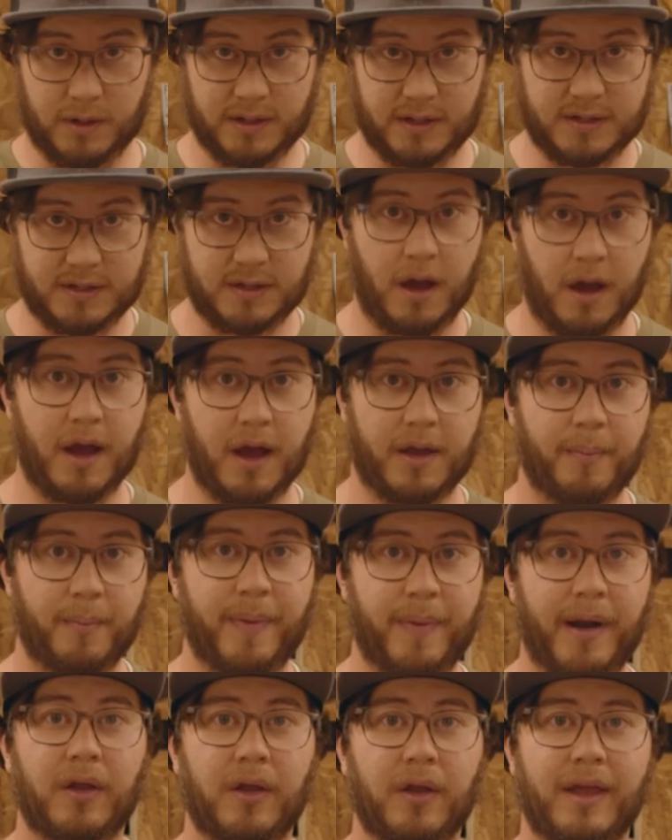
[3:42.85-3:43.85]
bird
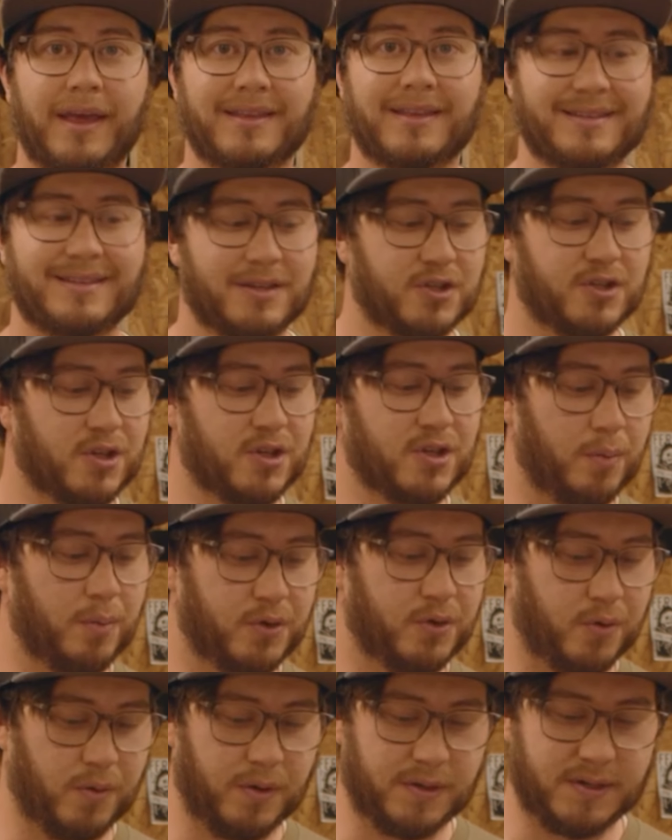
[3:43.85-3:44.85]
watching music my grandpa
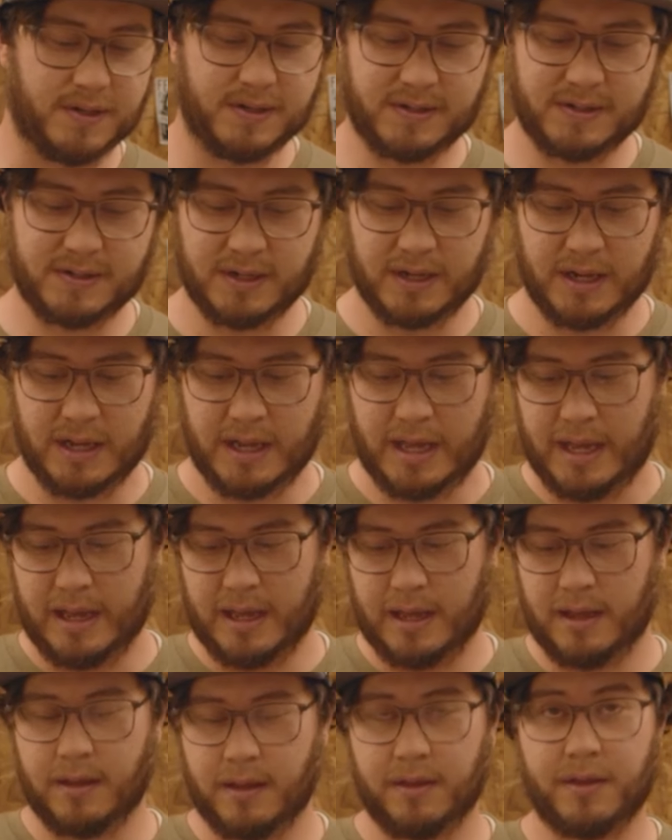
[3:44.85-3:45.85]
would enjoy, I,
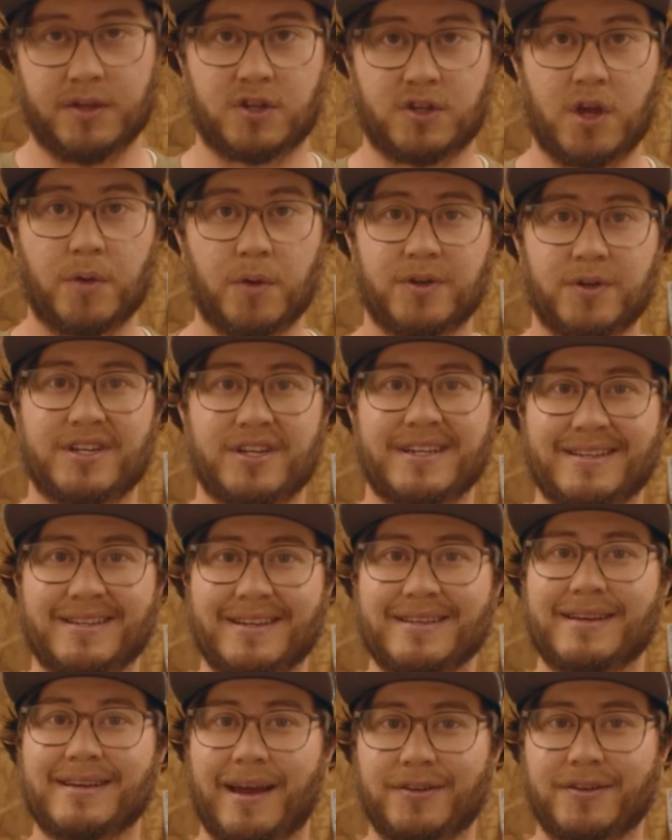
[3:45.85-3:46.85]
I don't
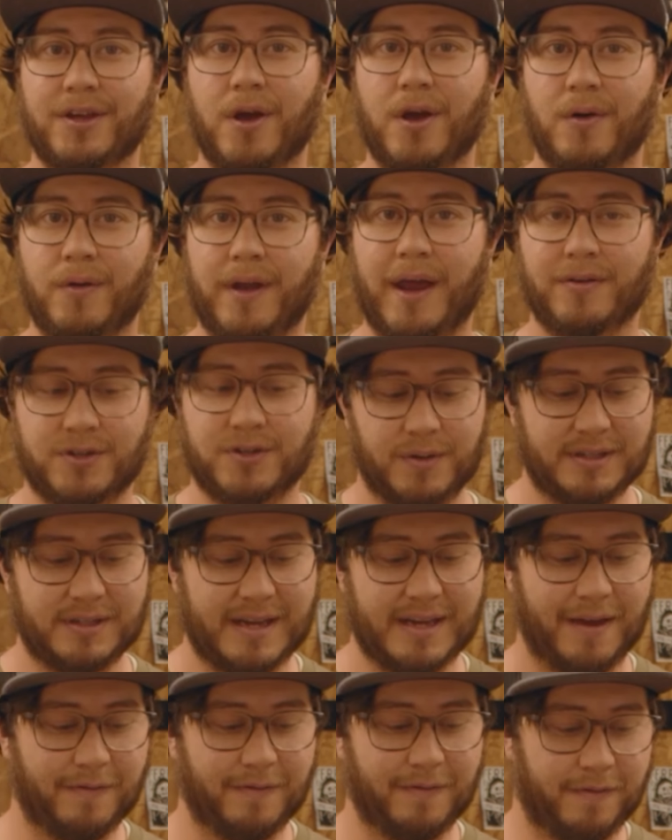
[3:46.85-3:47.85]
exactly understand.
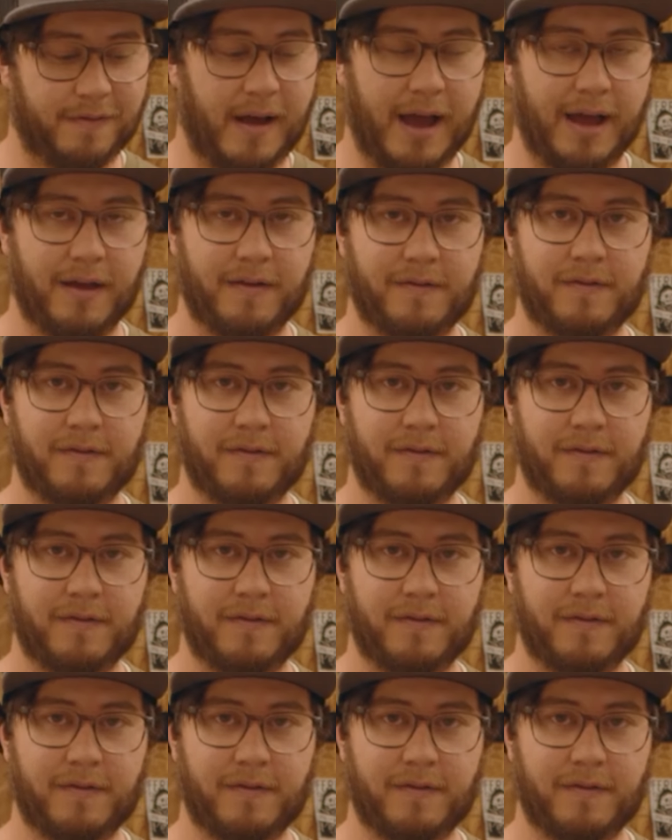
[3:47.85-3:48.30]
It's